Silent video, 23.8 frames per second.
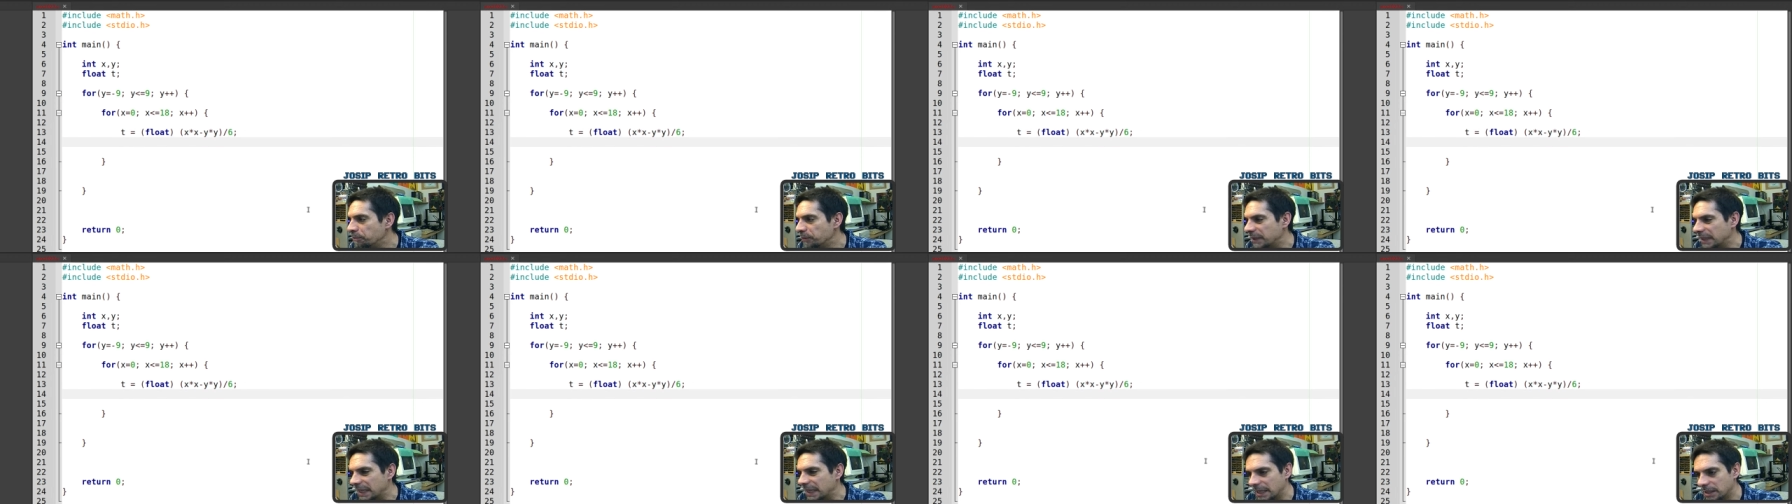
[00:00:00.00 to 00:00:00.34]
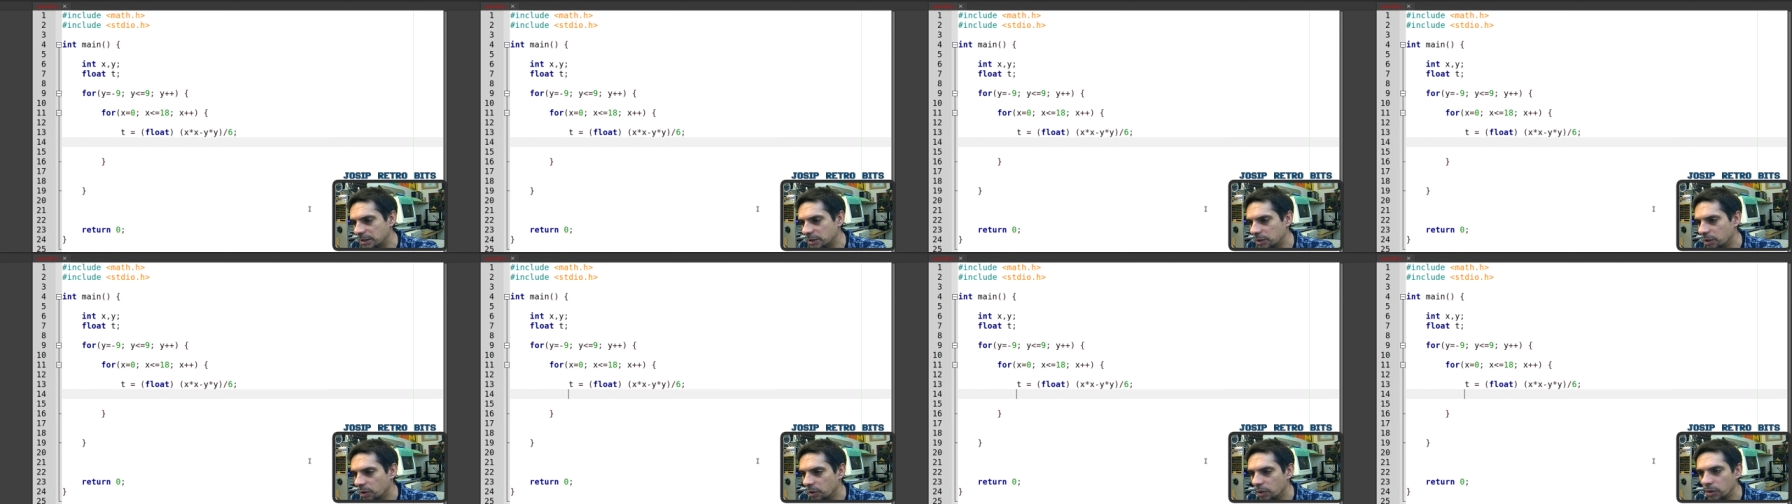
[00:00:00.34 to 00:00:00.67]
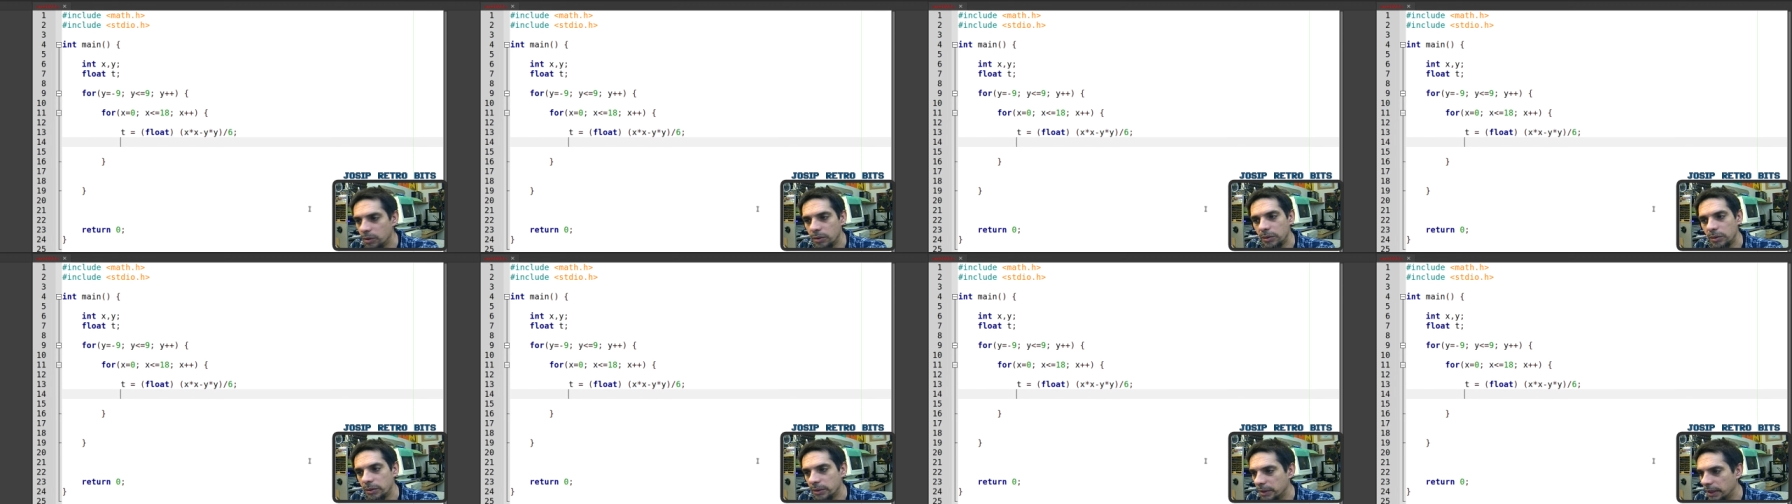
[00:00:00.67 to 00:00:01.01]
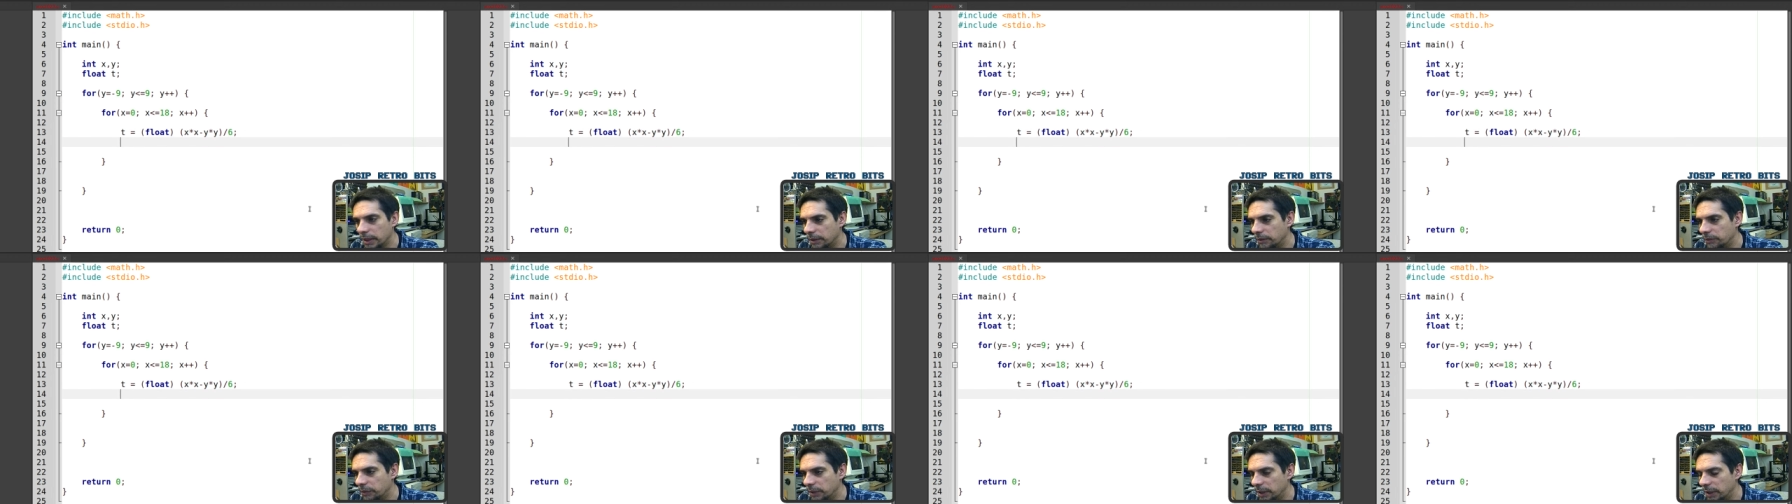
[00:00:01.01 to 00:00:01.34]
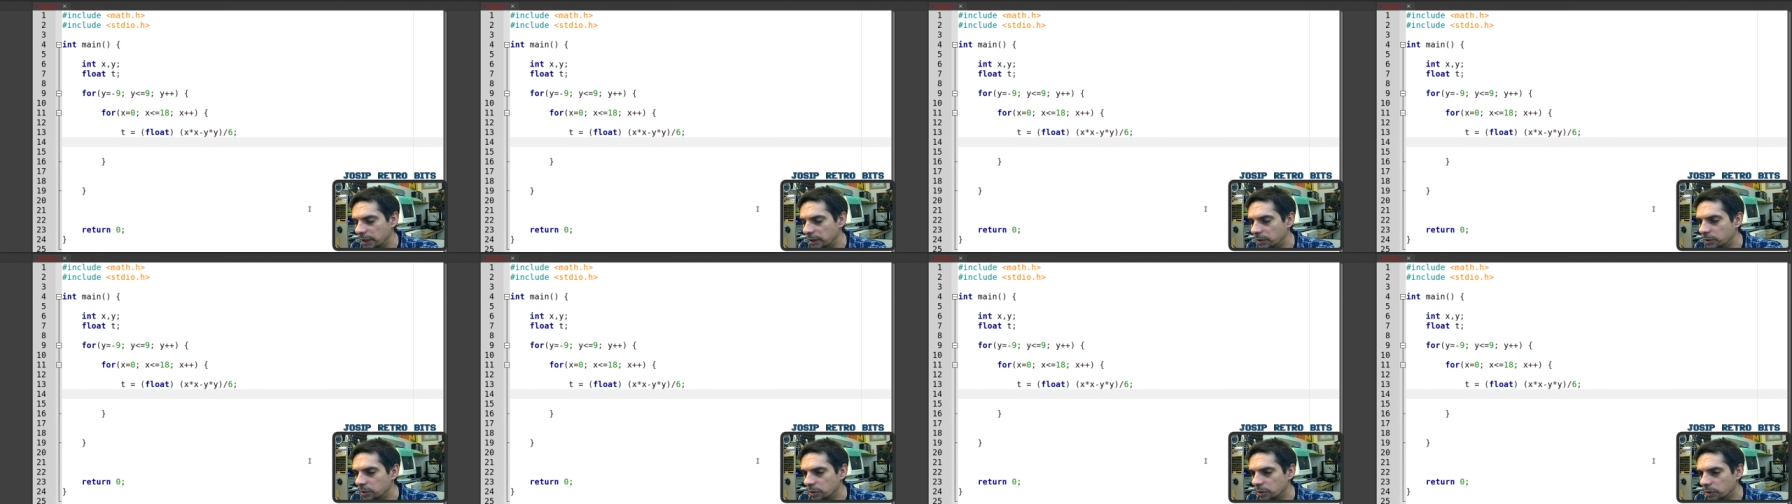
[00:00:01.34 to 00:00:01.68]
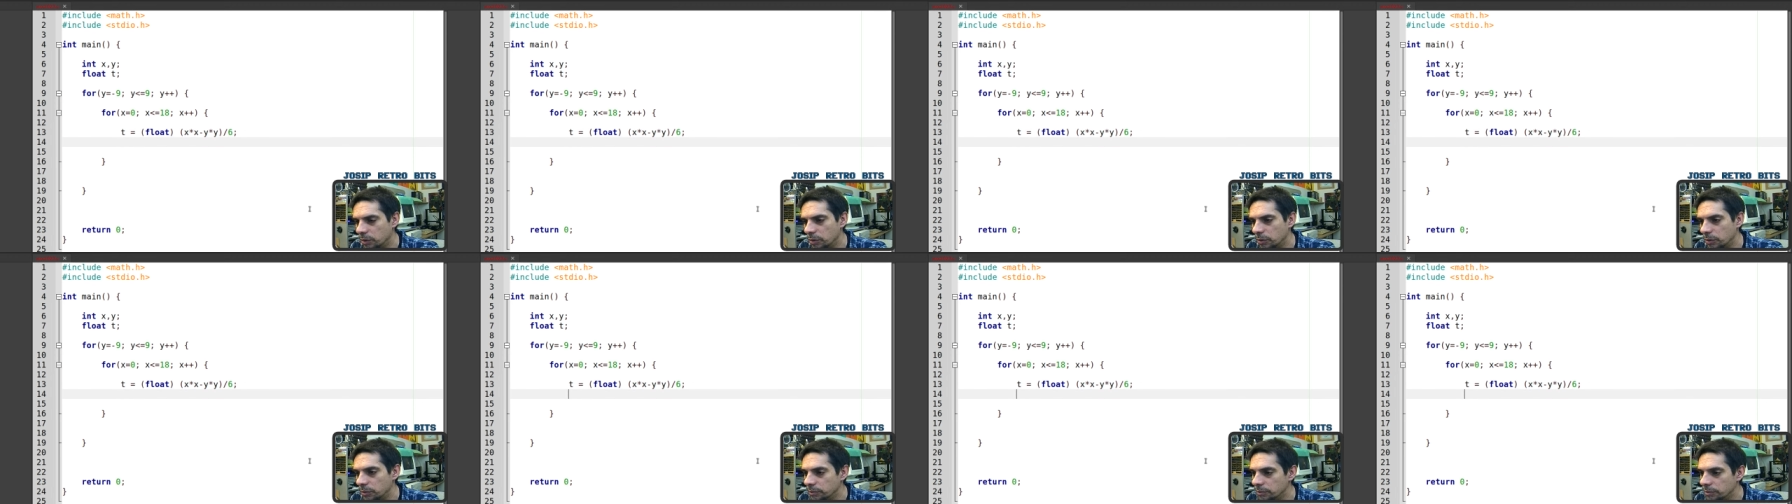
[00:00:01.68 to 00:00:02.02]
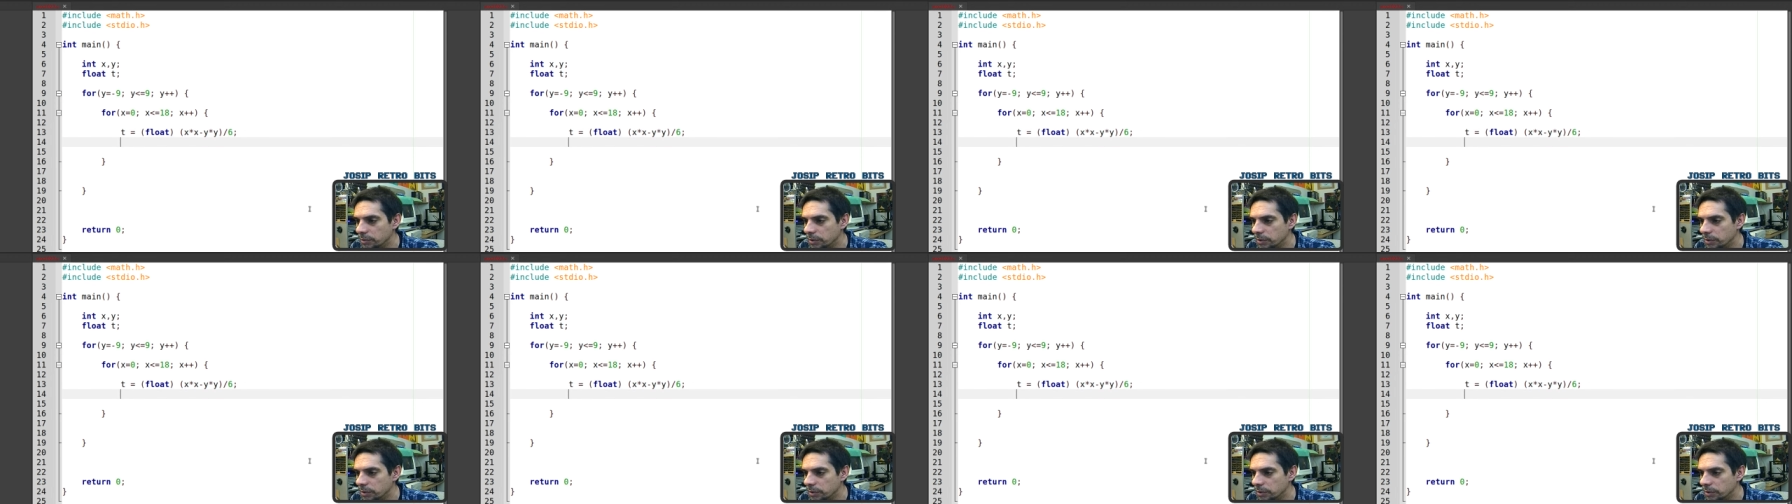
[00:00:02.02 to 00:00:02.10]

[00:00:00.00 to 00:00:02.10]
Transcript: That's all that we need to do.